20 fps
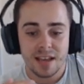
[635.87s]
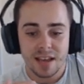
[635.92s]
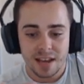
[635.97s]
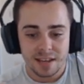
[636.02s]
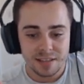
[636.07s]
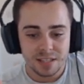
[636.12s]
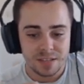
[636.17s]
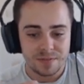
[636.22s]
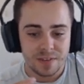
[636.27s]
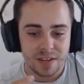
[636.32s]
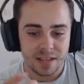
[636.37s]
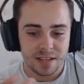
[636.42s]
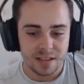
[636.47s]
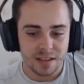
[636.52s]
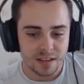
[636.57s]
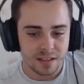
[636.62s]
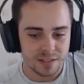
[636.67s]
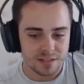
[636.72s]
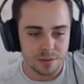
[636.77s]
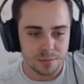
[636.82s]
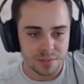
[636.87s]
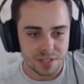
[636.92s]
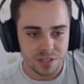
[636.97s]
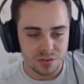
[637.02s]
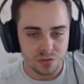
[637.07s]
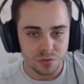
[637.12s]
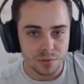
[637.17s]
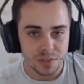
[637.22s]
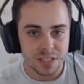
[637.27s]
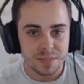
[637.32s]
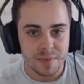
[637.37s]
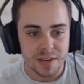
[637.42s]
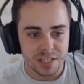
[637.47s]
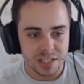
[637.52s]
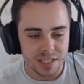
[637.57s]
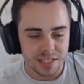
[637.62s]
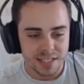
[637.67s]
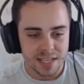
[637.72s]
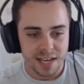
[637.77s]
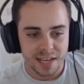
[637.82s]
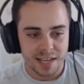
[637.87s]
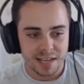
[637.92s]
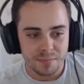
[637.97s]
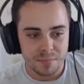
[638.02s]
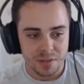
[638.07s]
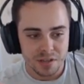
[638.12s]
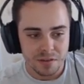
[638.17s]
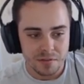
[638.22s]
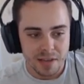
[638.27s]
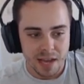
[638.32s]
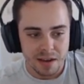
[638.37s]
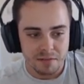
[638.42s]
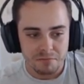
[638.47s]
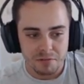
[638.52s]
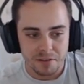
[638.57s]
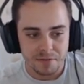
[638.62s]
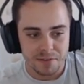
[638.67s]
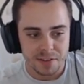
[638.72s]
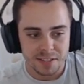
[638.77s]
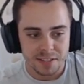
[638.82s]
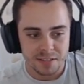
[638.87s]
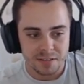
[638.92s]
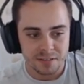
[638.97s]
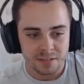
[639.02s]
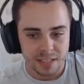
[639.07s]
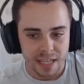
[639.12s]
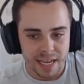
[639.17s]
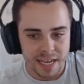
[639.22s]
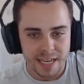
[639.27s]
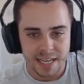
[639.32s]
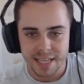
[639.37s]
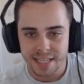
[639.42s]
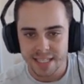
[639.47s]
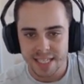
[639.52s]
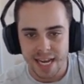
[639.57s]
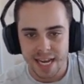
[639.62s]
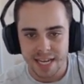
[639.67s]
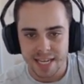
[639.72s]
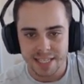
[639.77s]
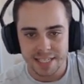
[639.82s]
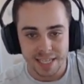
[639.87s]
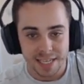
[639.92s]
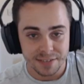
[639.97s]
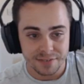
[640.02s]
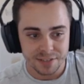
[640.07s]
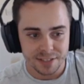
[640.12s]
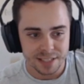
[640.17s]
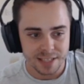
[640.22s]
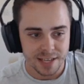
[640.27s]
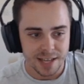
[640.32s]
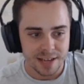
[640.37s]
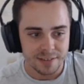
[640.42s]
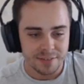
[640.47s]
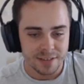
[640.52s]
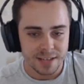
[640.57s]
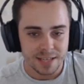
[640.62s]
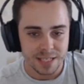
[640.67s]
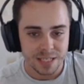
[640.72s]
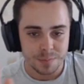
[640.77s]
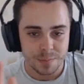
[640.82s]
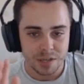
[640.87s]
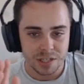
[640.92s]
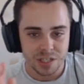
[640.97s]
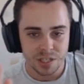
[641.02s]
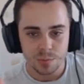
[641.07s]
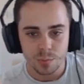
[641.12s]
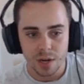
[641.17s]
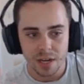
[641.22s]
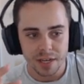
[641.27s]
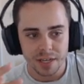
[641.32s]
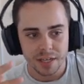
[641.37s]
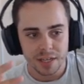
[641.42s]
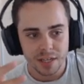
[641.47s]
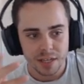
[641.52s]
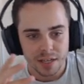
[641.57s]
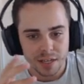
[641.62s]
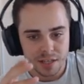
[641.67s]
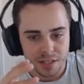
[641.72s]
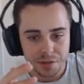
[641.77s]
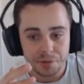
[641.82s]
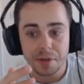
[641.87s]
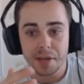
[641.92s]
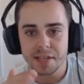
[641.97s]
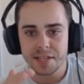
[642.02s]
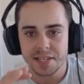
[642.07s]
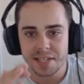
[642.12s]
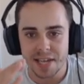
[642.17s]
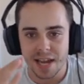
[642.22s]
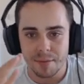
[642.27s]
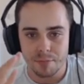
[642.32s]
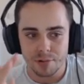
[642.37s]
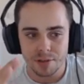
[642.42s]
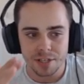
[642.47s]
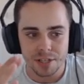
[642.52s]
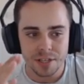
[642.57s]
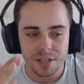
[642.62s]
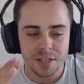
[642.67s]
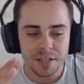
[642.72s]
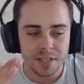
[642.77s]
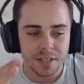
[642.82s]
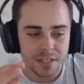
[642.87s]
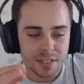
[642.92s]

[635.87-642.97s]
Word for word: And this thing is obviously normally specially attacking, but you can run physical. 80 attack isn't anything to laugh at, especially when you get a stab return.